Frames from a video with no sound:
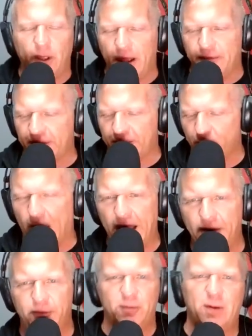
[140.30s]
loves his
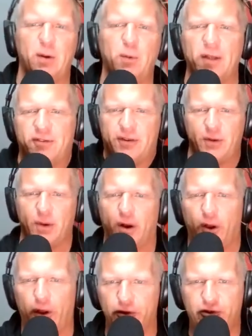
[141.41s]
wife. He wants to do a
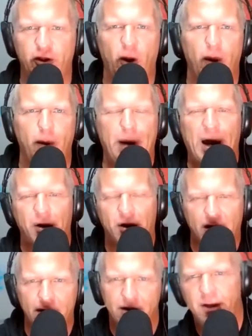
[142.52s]
whole show about
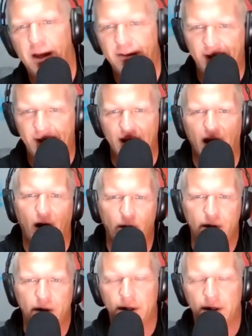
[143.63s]
her. I said no.